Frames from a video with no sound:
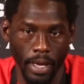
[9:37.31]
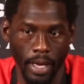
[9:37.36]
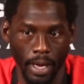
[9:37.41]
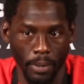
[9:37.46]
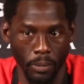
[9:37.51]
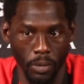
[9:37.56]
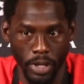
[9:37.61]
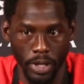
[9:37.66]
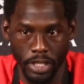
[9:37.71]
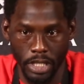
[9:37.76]
I
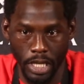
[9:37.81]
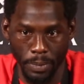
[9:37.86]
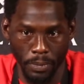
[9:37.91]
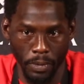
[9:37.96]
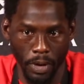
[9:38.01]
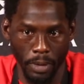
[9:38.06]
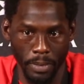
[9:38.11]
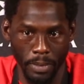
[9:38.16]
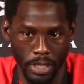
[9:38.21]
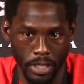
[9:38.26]
want to
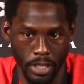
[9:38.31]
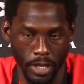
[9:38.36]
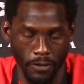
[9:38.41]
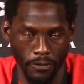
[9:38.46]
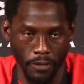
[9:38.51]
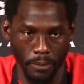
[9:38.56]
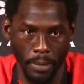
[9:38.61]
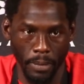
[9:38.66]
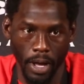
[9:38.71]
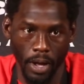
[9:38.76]
separate
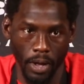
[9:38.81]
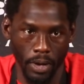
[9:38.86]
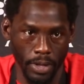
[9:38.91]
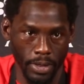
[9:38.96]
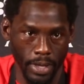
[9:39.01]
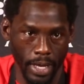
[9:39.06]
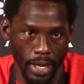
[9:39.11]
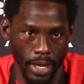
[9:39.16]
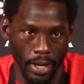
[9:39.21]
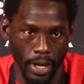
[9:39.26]
myself from all of
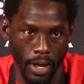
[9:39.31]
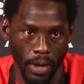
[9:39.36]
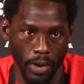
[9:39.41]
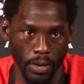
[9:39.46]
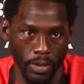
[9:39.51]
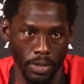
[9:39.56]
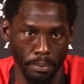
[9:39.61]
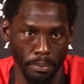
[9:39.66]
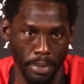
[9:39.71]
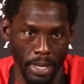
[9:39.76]
that,
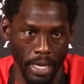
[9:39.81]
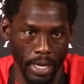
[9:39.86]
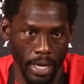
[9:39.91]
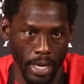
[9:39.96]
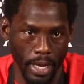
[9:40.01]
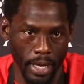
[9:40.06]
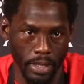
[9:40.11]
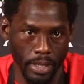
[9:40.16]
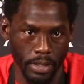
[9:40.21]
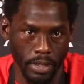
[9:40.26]
all the
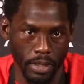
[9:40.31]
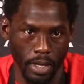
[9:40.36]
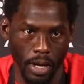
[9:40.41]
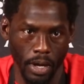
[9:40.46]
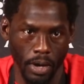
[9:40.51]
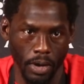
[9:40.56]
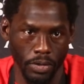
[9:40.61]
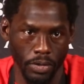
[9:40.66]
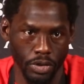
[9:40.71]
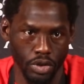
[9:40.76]
BS,
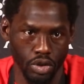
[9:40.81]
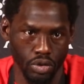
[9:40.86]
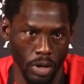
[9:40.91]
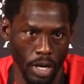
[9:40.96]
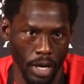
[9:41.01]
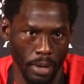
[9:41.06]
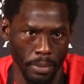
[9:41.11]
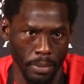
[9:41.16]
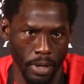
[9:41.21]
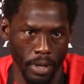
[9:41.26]
all the
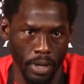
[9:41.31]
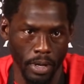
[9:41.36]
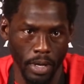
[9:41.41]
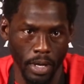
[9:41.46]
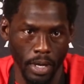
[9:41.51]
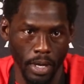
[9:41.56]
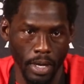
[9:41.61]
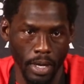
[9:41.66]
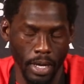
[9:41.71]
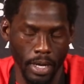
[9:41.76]
drama,
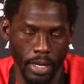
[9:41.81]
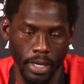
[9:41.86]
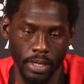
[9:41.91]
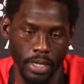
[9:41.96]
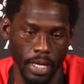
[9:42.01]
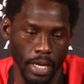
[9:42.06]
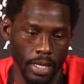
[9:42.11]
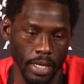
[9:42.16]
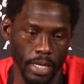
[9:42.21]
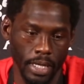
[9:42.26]

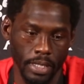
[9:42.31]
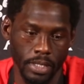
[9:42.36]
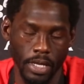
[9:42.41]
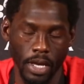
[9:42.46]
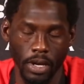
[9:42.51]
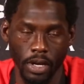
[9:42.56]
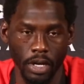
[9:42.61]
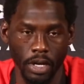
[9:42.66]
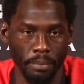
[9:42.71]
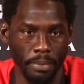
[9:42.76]
anything that's
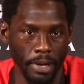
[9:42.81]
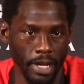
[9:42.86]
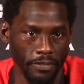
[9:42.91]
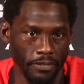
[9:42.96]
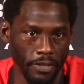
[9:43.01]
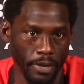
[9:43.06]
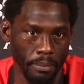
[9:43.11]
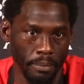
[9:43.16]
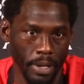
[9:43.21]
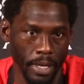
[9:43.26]
not going to
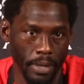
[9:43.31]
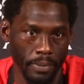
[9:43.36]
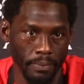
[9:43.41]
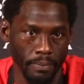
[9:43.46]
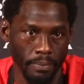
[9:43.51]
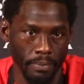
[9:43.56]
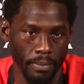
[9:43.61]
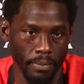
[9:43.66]
benefit me.